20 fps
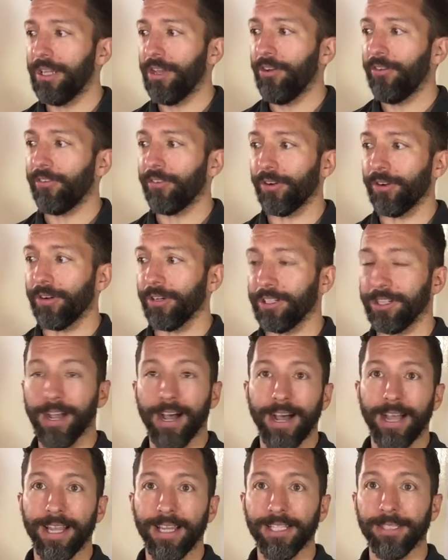for
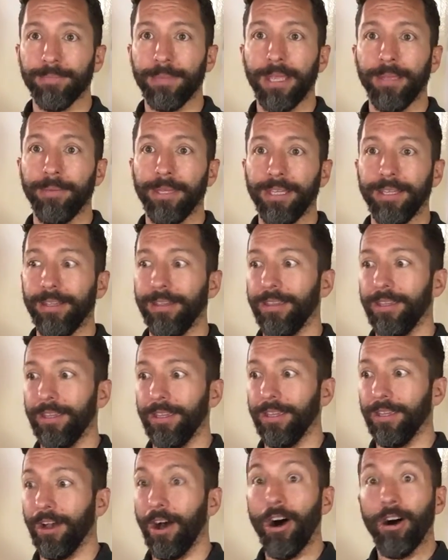guys, maybe
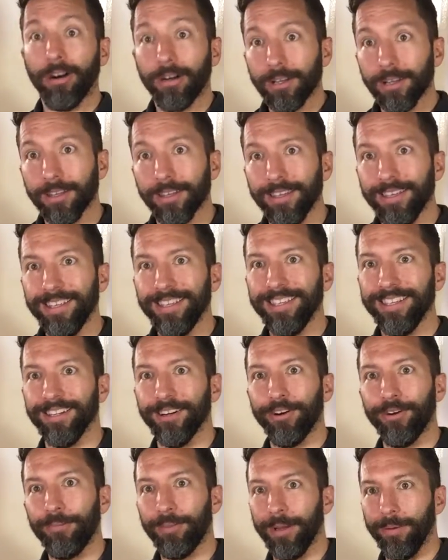the Hulk,
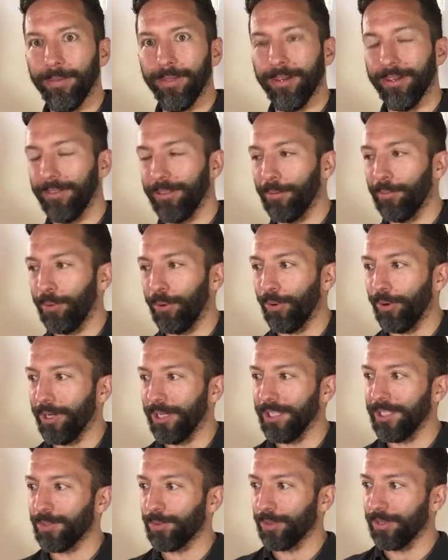maybe the
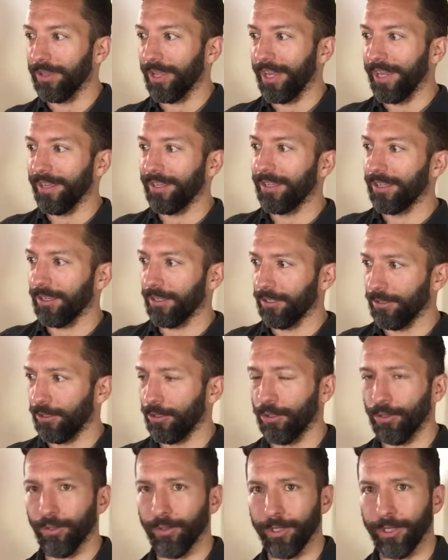boys would like,
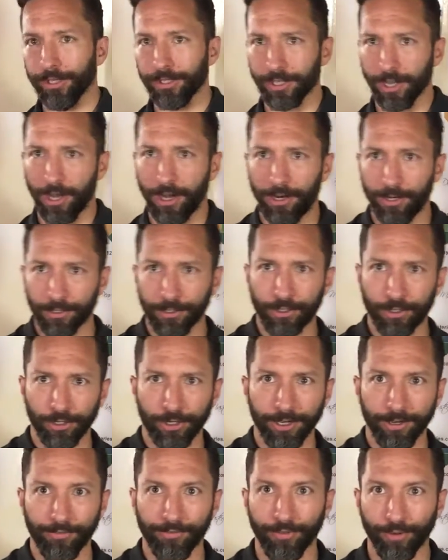oh, here's a Hulk
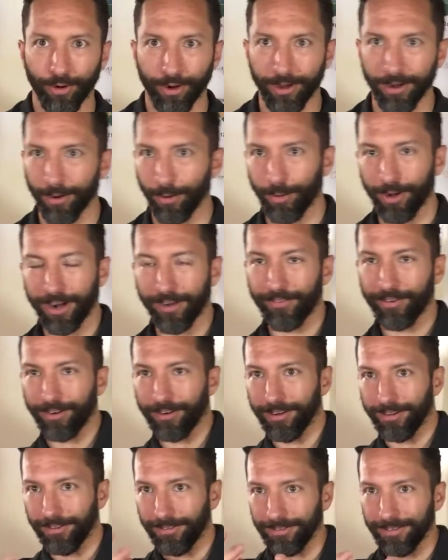drink for you or whatever.
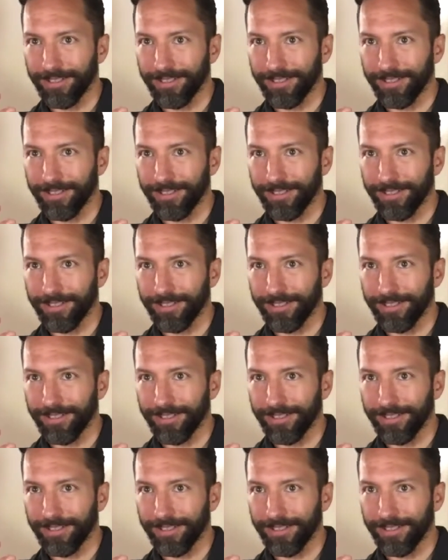And,